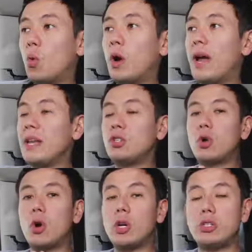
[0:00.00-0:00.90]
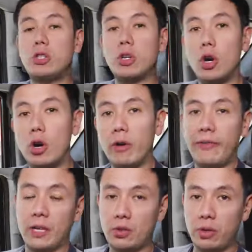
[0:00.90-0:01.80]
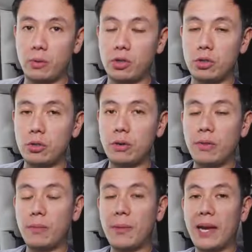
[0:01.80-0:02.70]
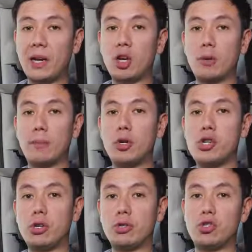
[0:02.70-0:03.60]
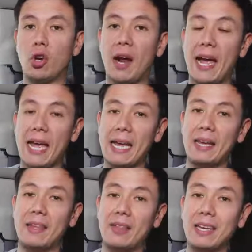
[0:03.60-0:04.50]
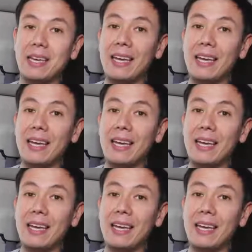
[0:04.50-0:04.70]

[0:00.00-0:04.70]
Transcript: We're heading towards Irving Street, which is sort of the main commercial drag in the